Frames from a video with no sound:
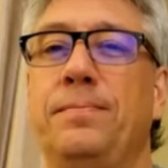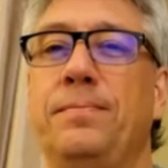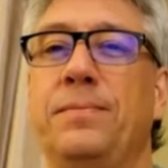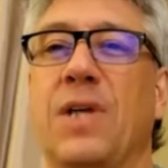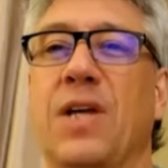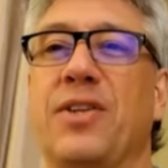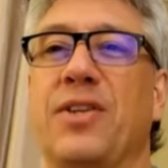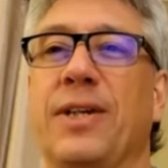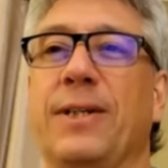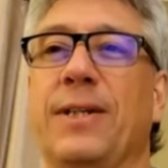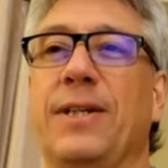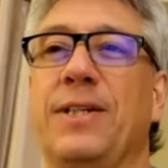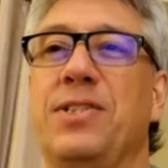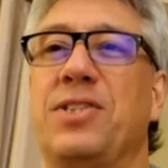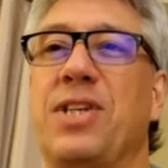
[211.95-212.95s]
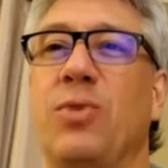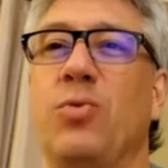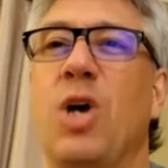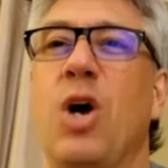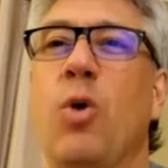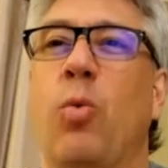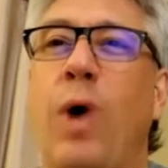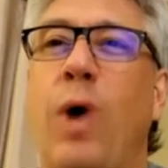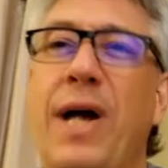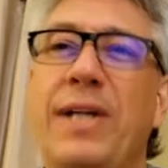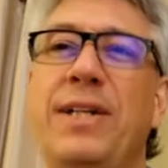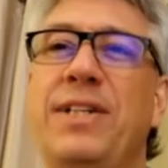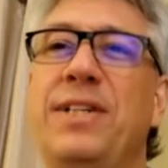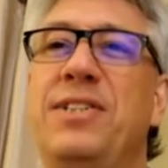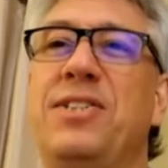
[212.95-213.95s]
Nothing. And he said, "Why
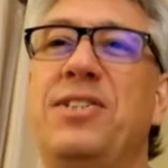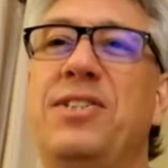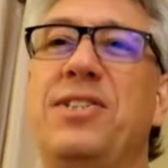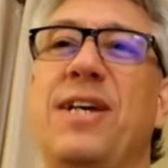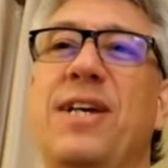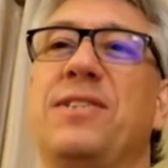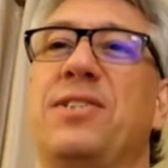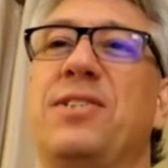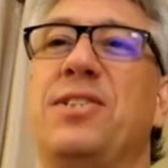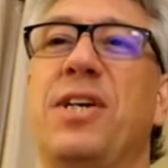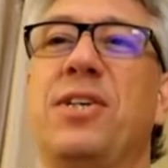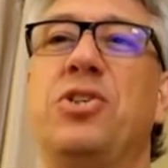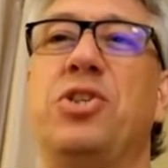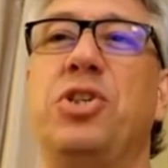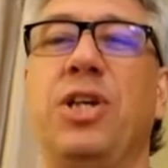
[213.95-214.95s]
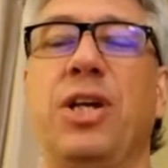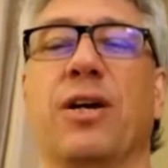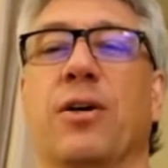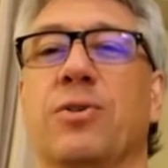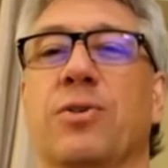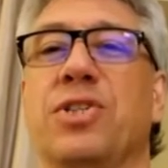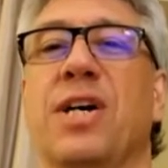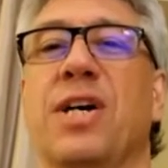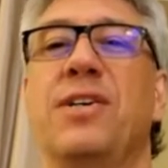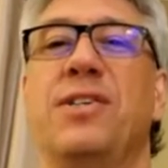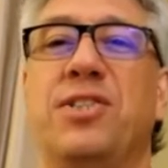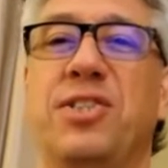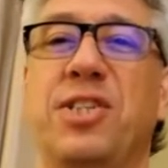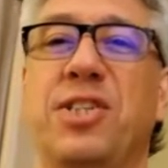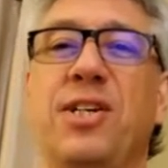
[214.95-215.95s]
did he sit 6 years,
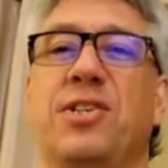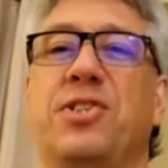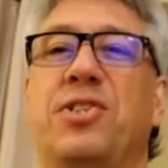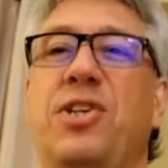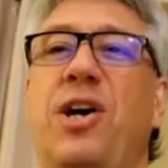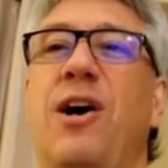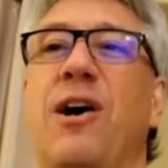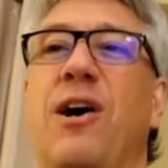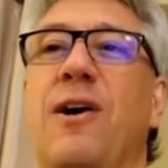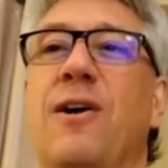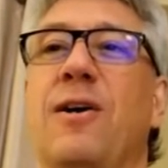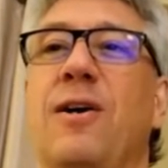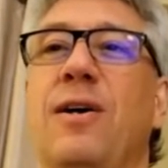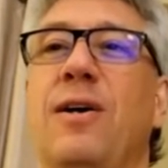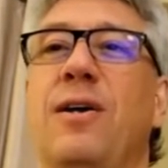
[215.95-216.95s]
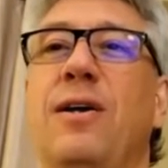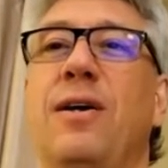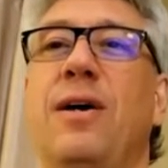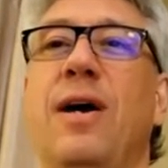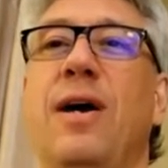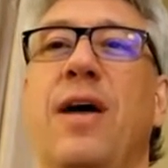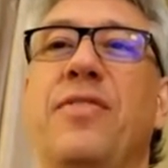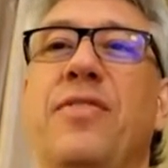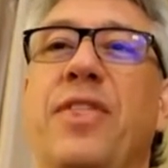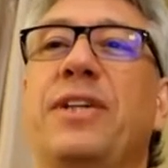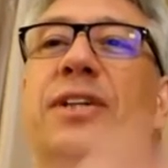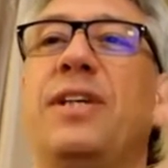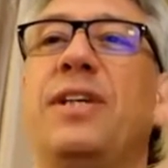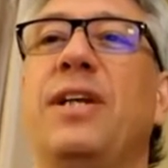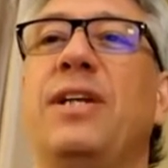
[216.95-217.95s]
see a star, and
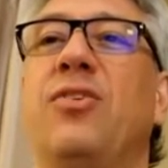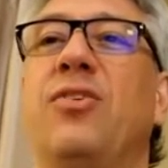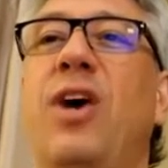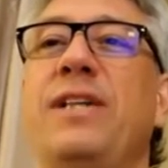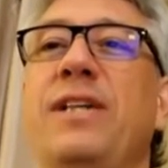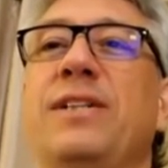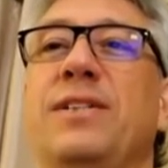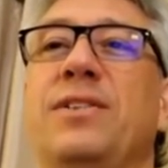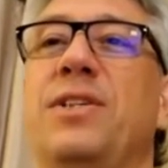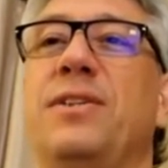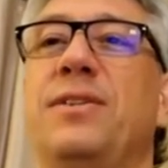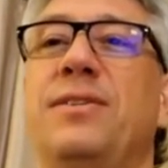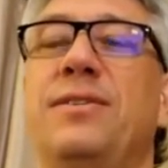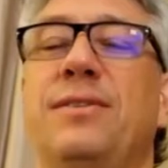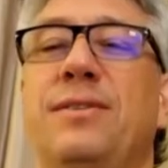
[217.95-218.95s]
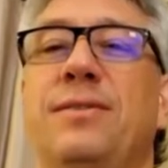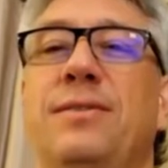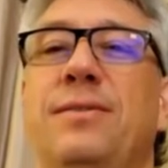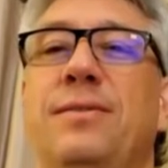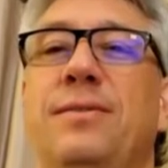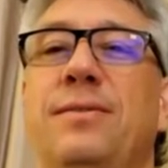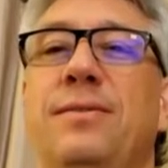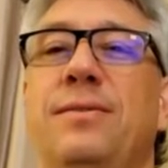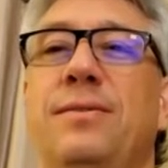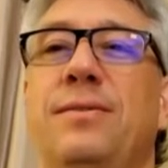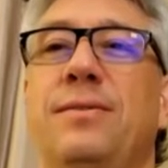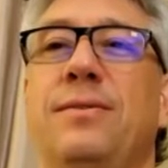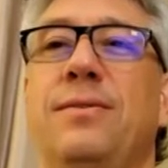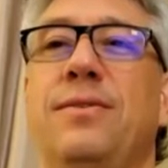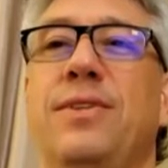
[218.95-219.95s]
then get enlightened?
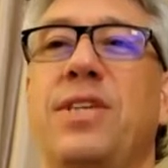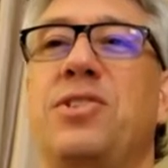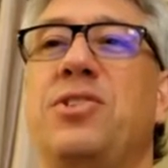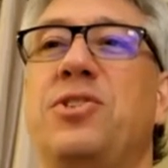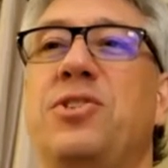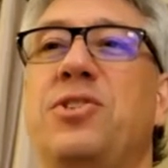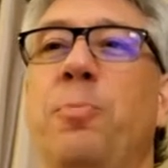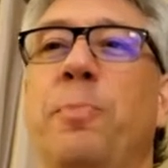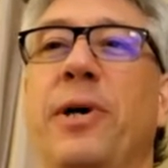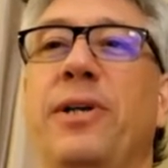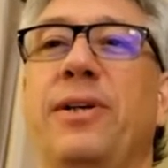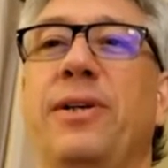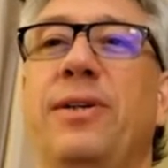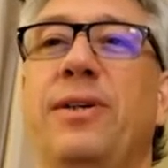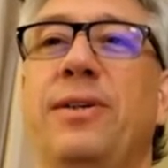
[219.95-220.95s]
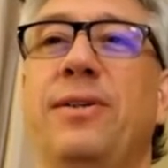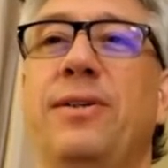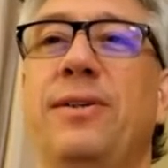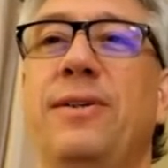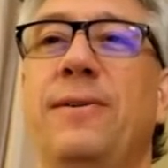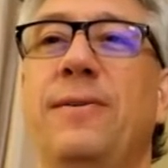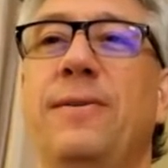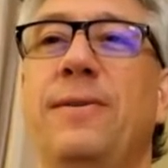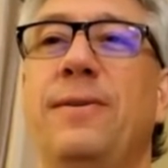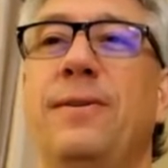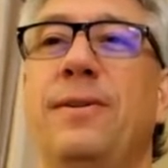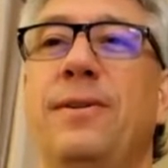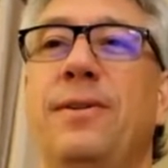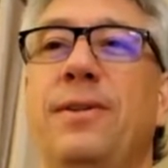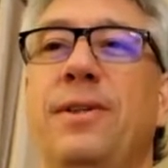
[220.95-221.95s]
That's stupid.
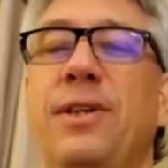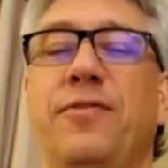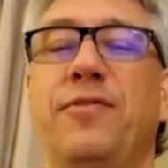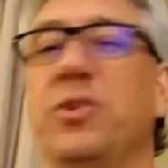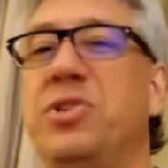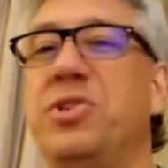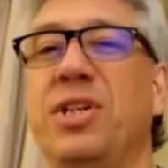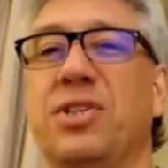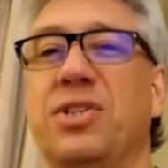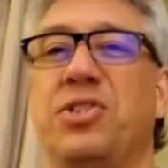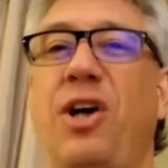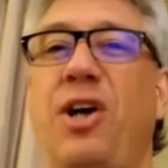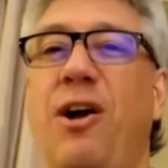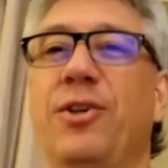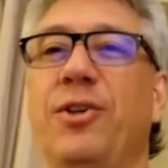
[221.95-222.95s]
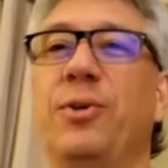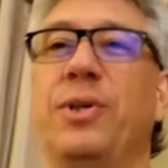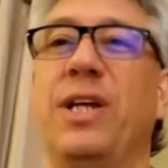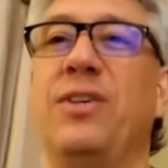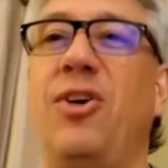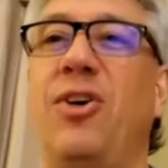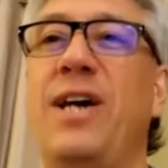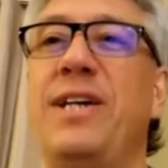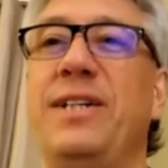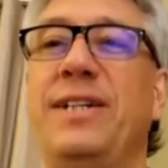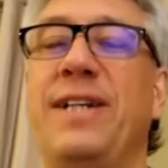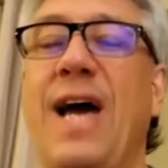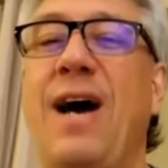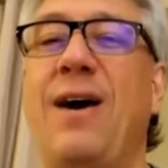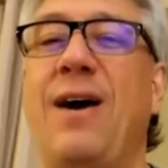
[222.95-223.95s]
If you see a star, you get enlightened
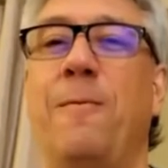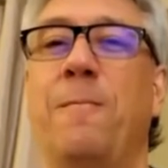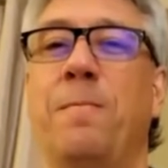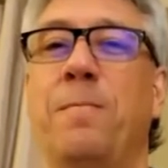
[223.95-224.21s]
now."